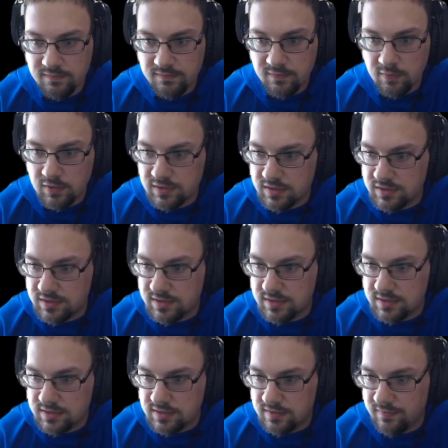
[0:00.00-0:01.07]
forces.
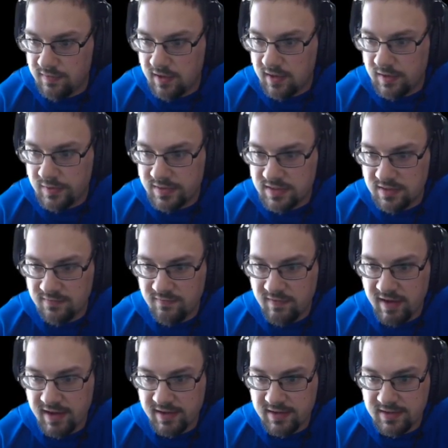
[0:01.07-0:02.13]
If Yellow is in
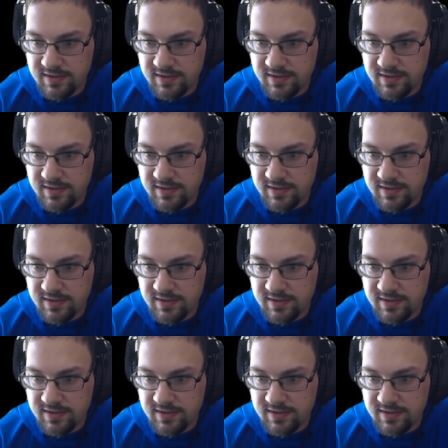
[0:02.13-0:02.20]
fact.